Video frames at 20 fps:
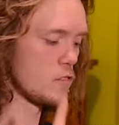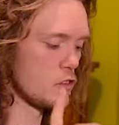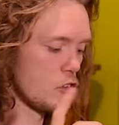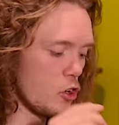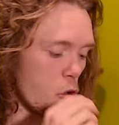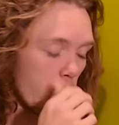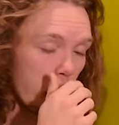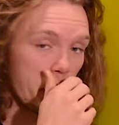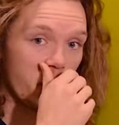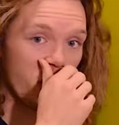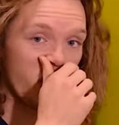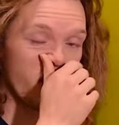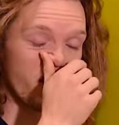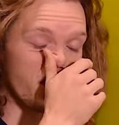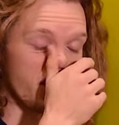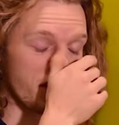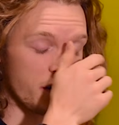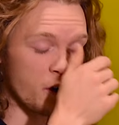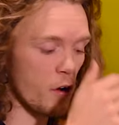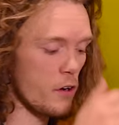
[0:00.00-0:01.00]
So a quick
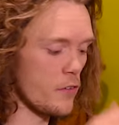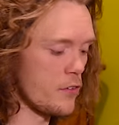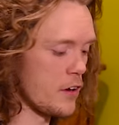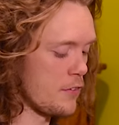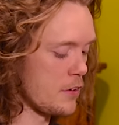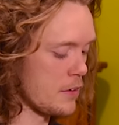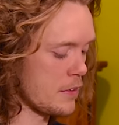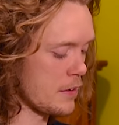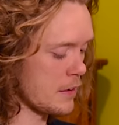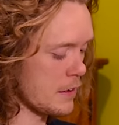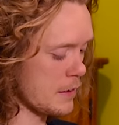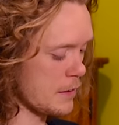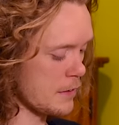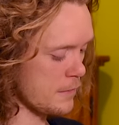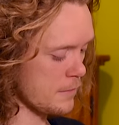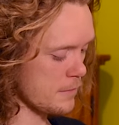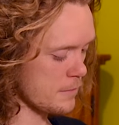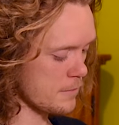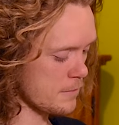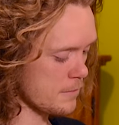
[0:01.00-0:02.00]
overview of everything
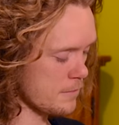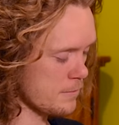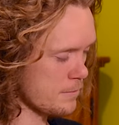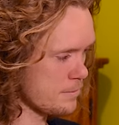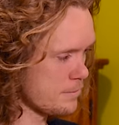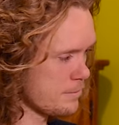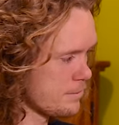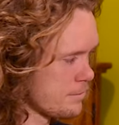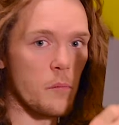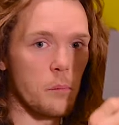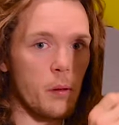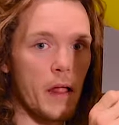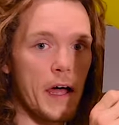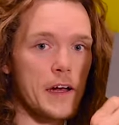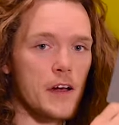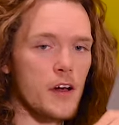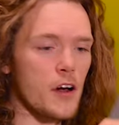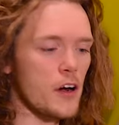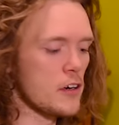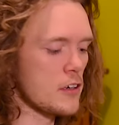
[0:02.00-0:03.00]
here. The
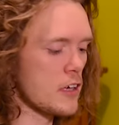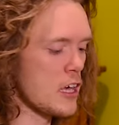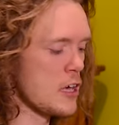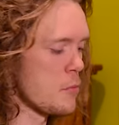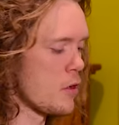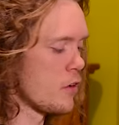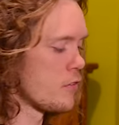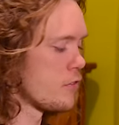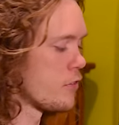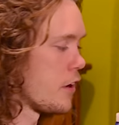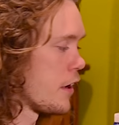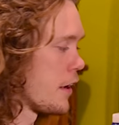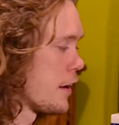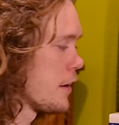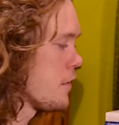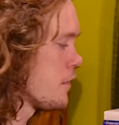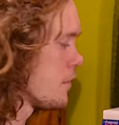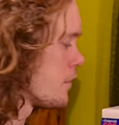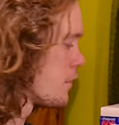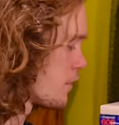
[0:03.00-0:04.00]
black card came out
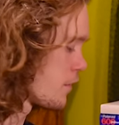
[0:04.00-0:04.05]
fine.